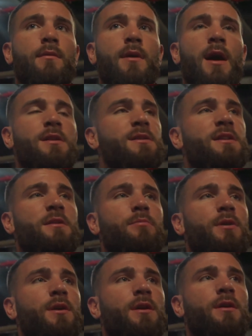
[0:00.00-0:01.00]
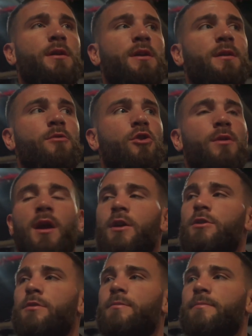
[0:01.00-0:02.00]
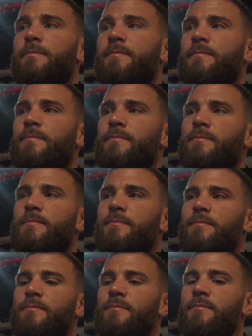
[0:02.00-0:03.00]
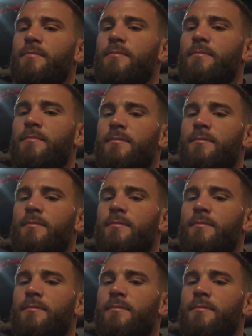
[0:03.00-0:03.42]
I'll just keep. Uh, why do you think that? Why do you think they think that about you?